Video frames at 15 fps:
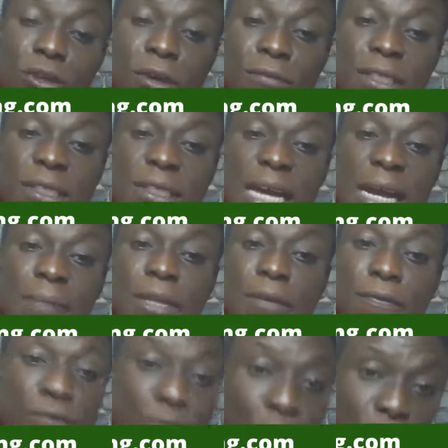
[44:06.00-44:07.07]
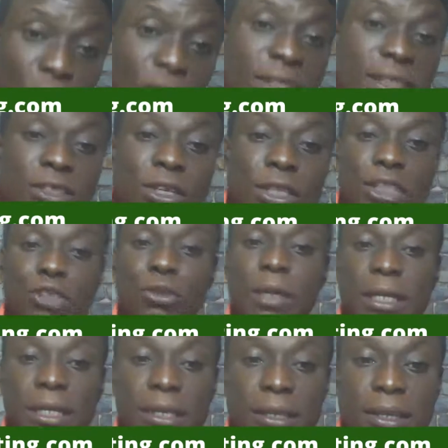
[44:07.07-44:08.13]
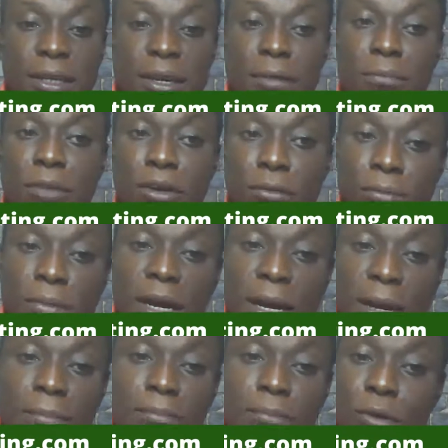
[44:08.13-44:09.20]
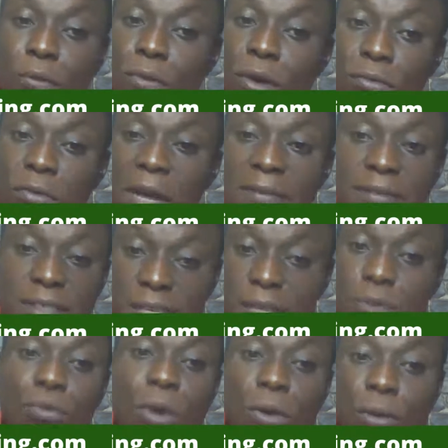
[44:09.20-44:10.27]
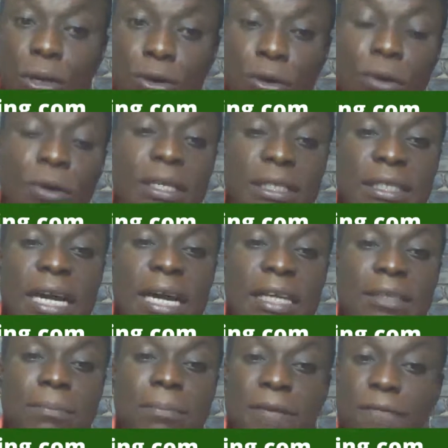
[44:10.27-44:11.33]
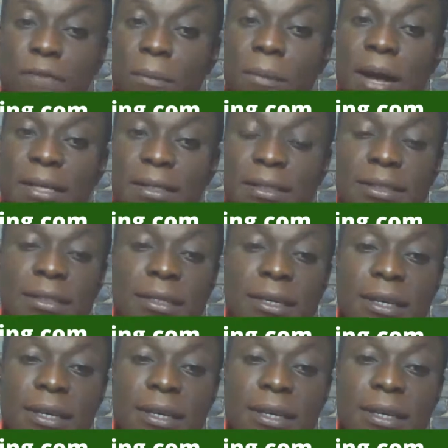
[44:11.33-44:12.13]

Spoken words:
of the time the focus is on training. But what we have seen, what we know is that performance